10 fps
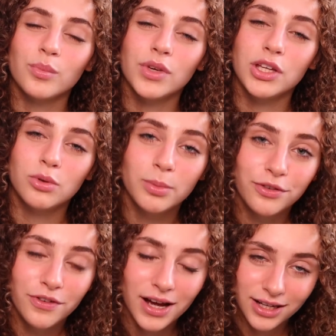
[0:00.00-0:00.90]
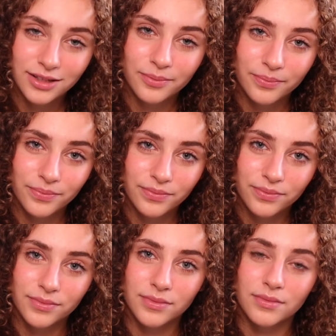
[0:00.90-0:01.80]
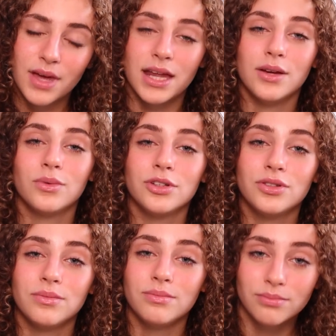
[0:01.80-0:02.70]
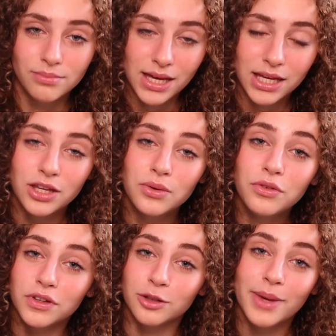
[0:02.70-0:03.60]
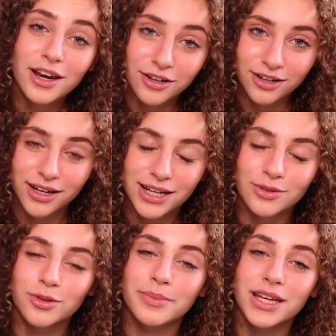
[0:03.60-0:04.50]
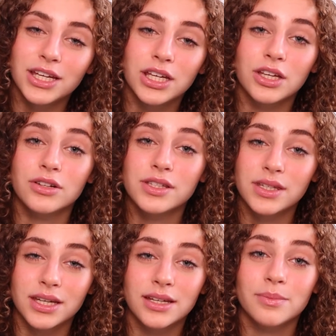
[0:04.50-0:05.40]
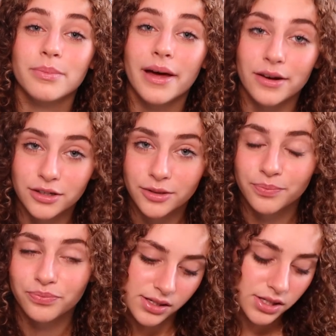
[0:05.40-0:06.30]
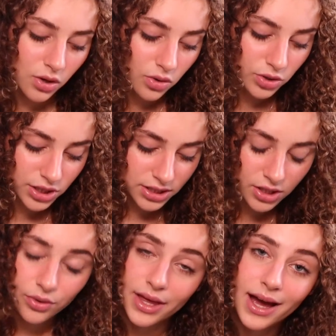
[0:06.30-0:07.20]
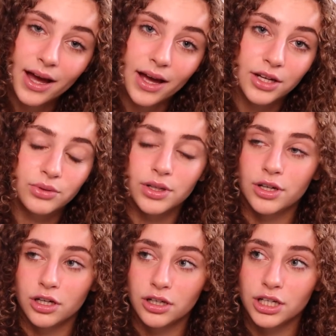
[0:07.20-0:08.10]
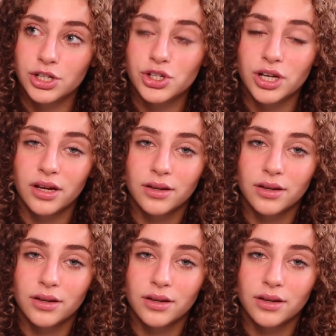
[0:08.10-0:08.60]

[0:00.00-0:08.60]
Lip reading: you will be fine and it will make you feel better and it will make your skin better. So just know that I do encourage